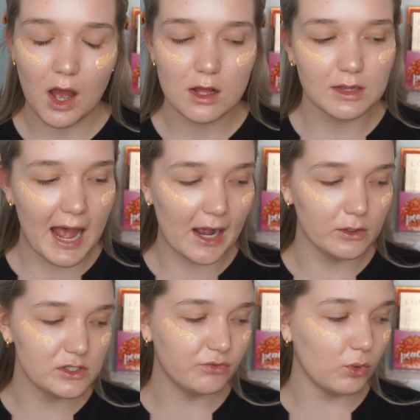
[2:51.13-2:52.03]

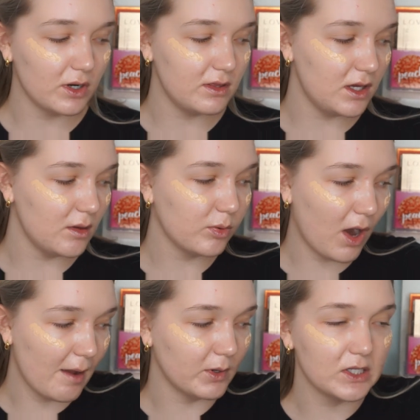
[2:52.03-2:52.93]
allows for the
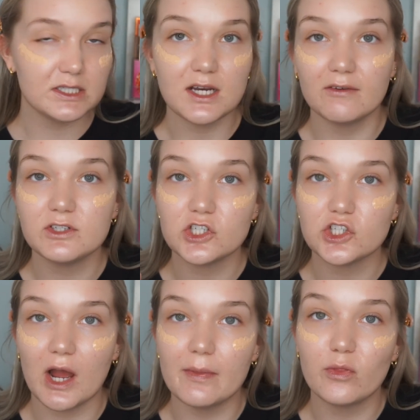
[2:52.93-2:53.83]
primer and stuff to
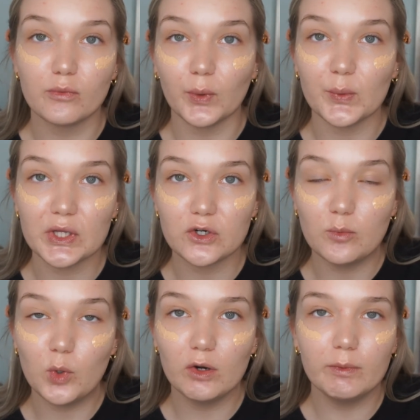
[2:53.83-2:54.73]
shine through a little
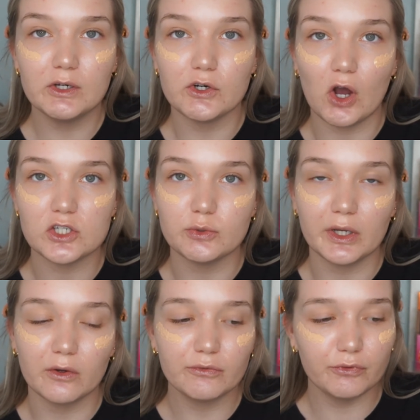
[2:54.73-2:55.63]
more when you're not
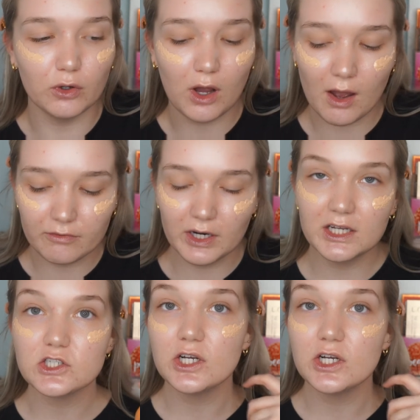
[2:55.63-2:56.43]
doing full coverage.